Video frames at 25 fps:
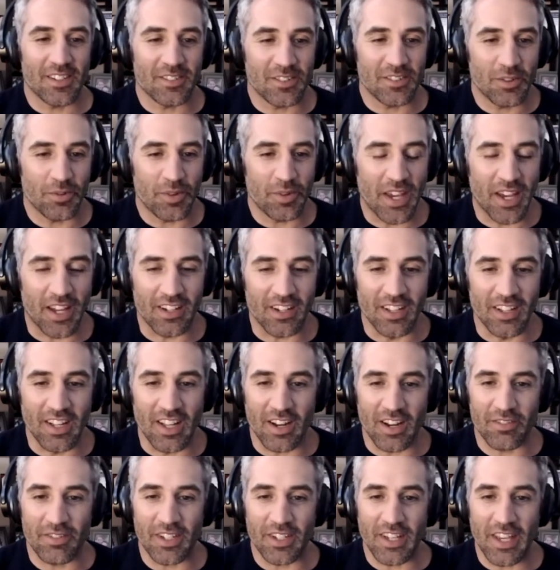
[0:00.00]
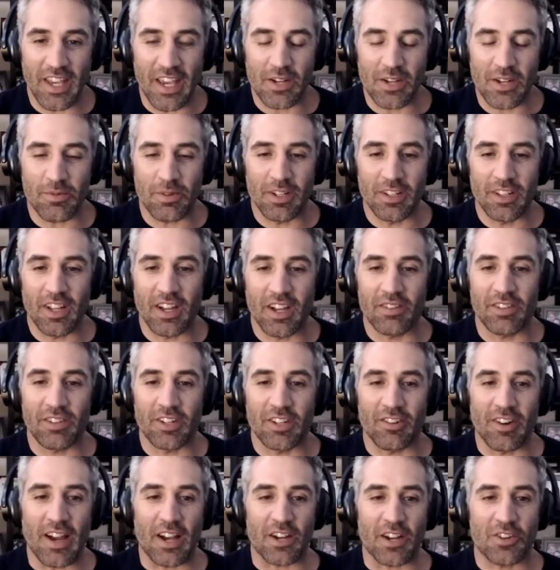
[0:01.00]
we had a lot of engagement, a lot of
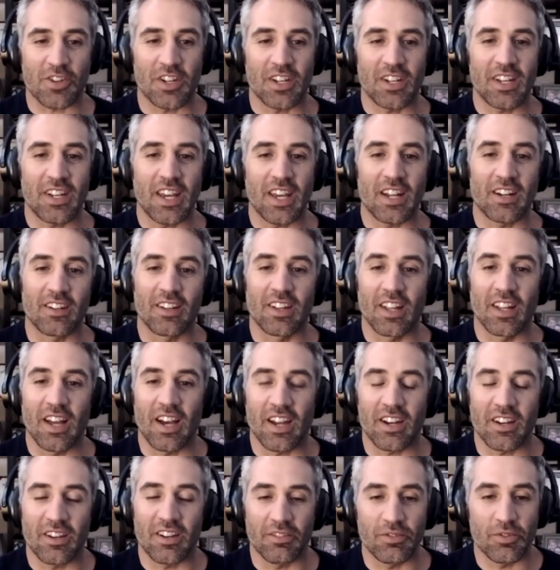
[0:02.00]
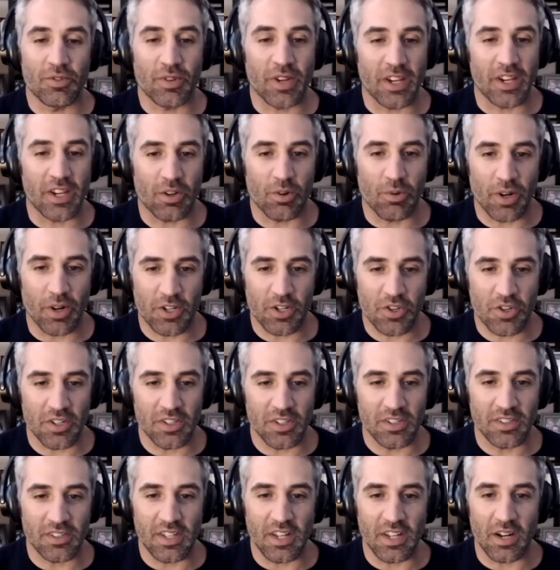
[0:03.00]
interaction, and a lot of great
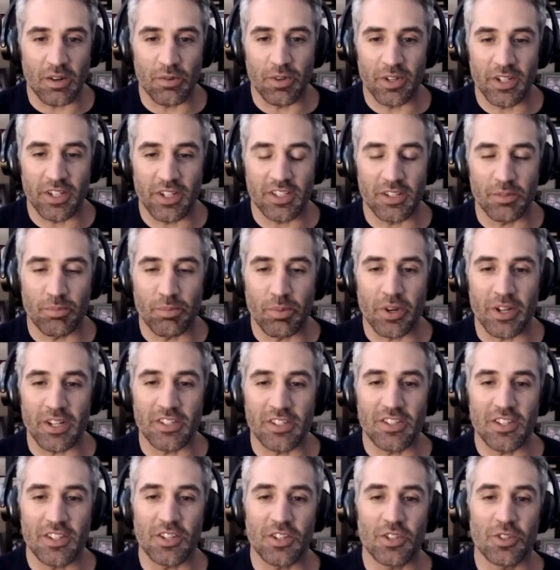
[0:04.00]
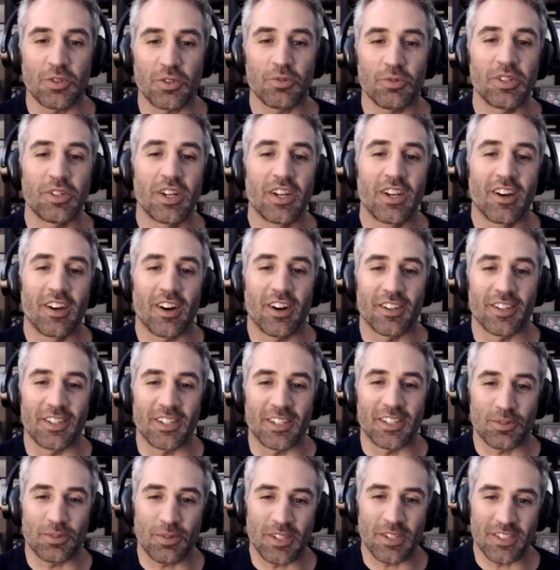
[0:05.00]
questions that I wanted to bring to you on
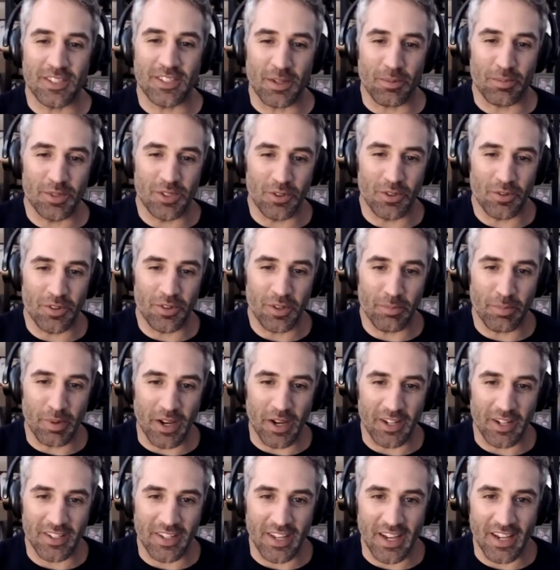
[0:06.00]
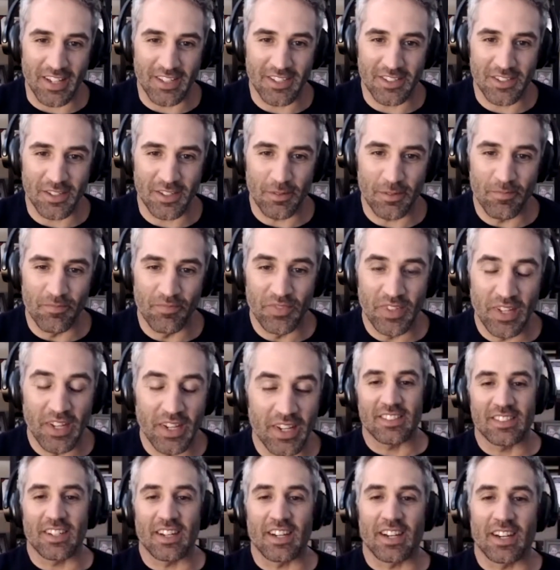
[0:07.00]
this week's episode of the podcast.
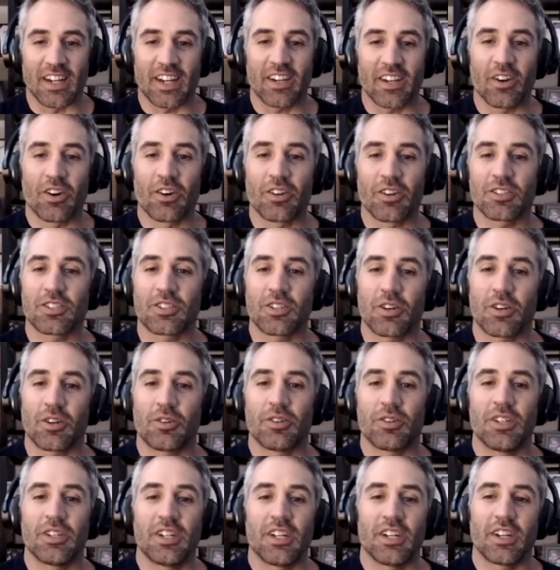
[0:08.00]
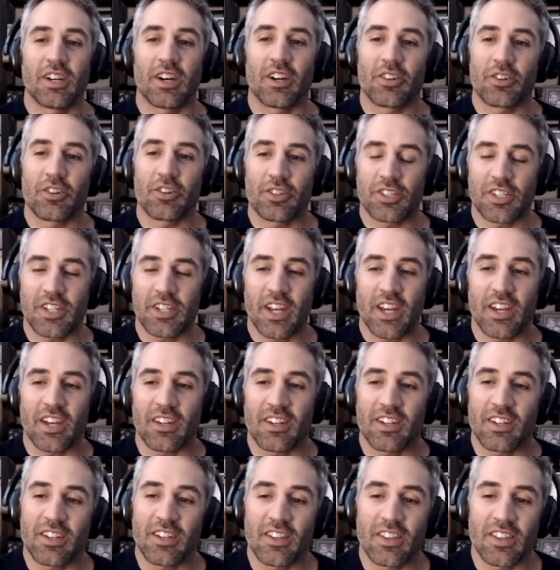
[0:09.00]
I also understand
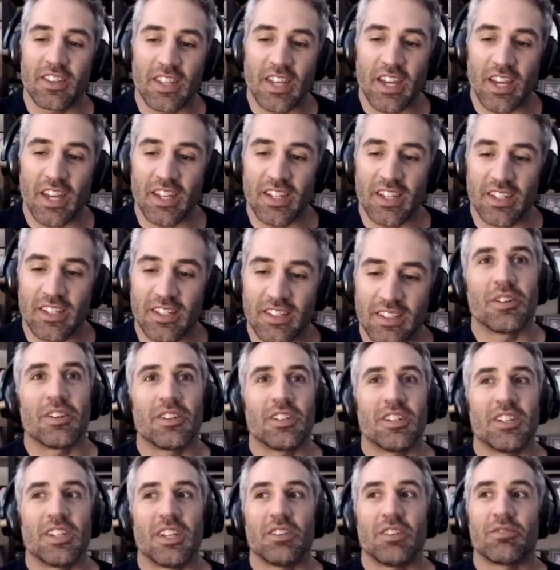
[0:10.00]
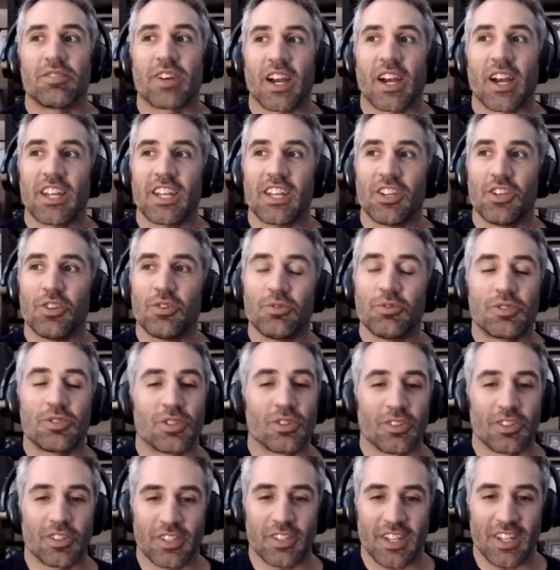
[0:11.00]
that inviting you to
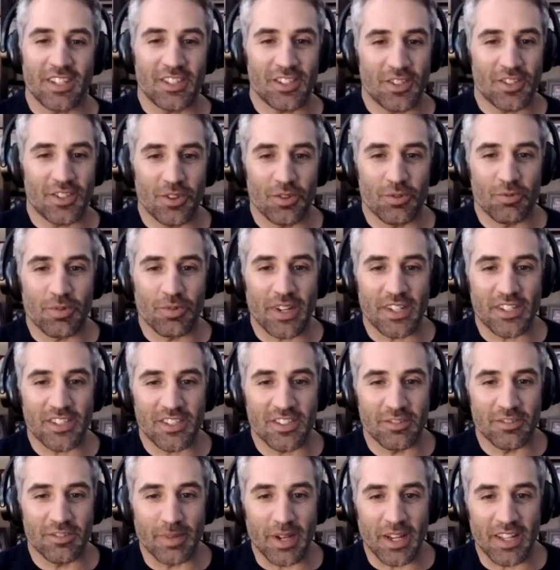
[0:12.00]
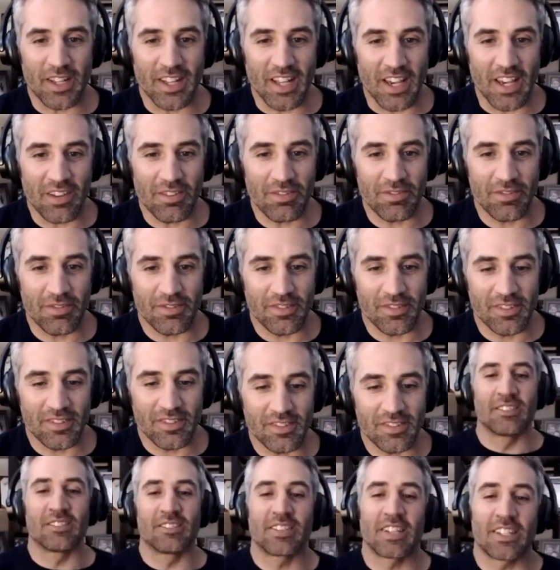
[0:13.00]
look into the rest of my life
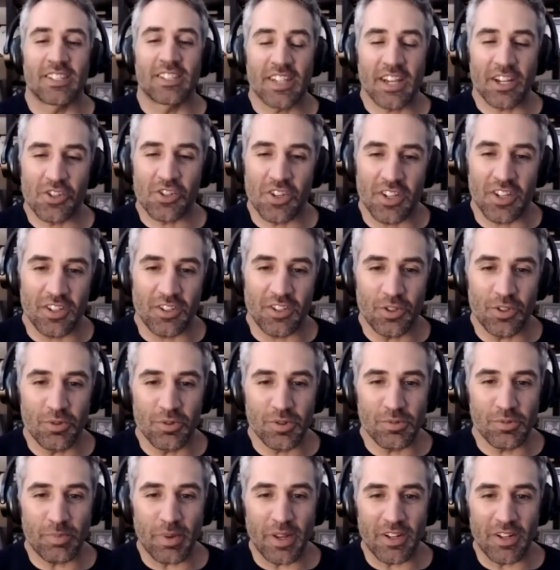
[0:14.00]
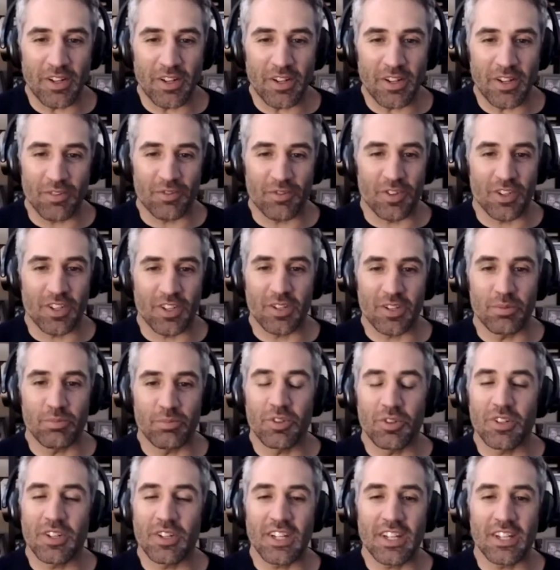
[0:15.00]
is actually a huge benefit for the
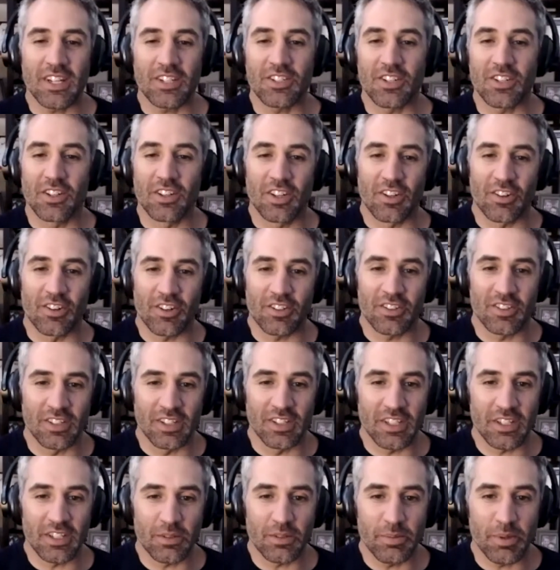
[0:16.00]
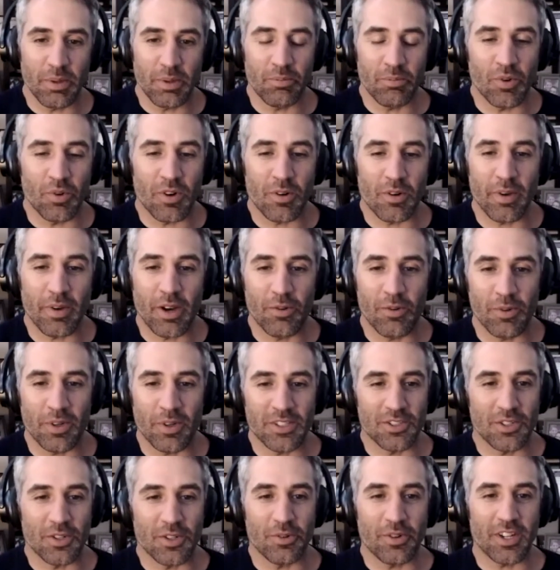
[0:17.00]
community to learn a little bit more about what's
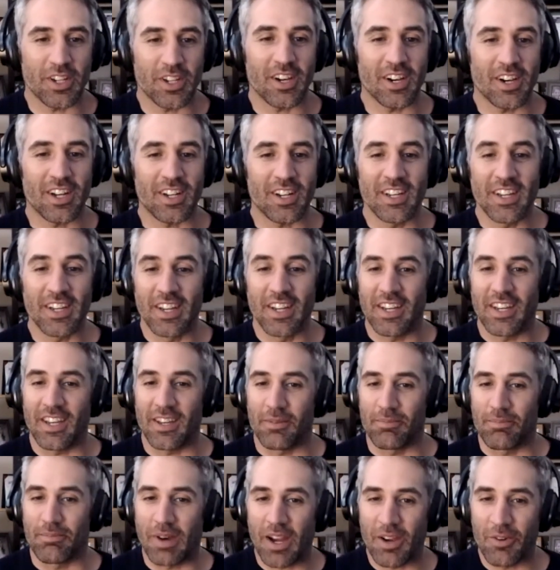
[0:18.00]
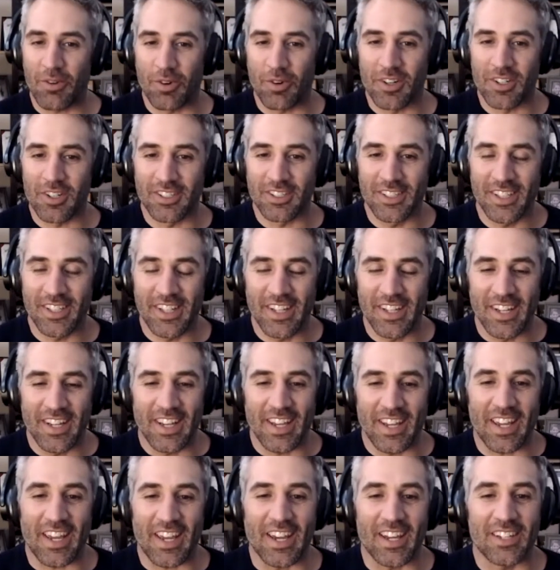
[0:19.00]
going on in my world.
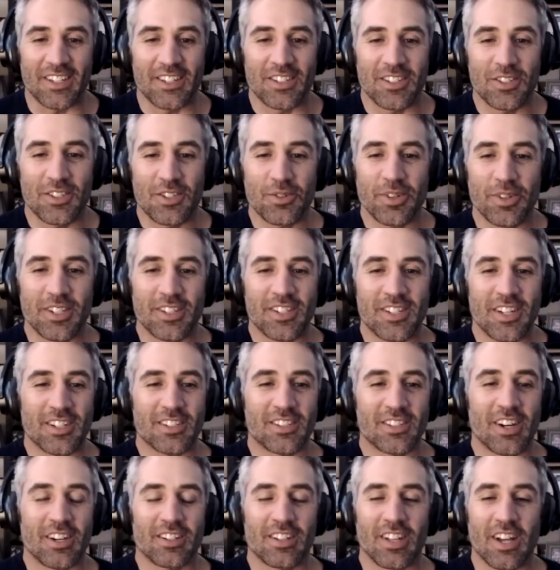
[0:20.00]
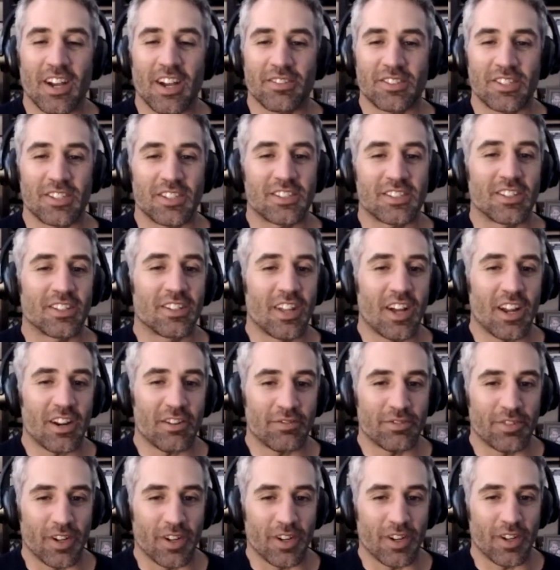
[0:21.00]
And doing TikTok lives is a lot of
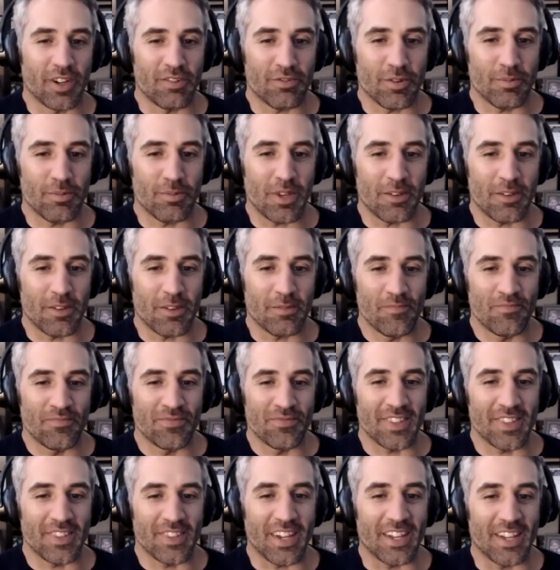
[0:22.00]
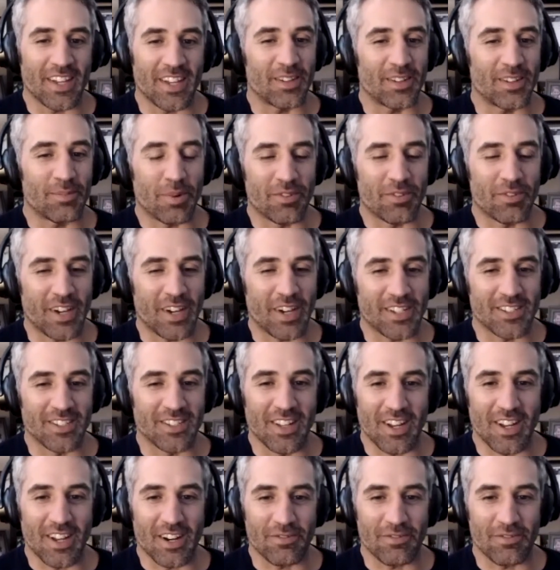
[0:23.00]
fun for me and it provides a
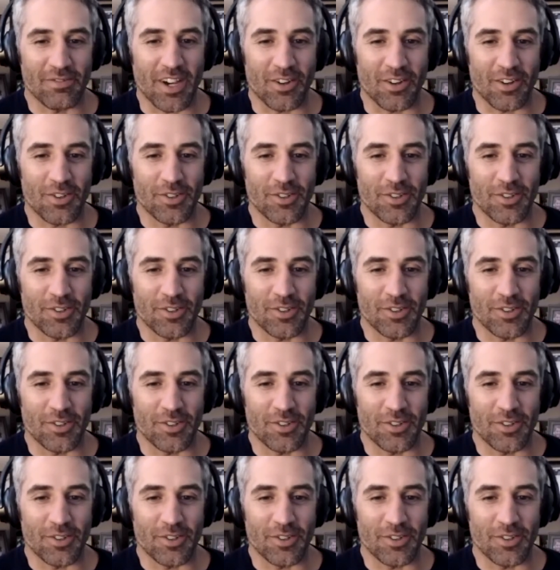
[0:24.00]
lot of value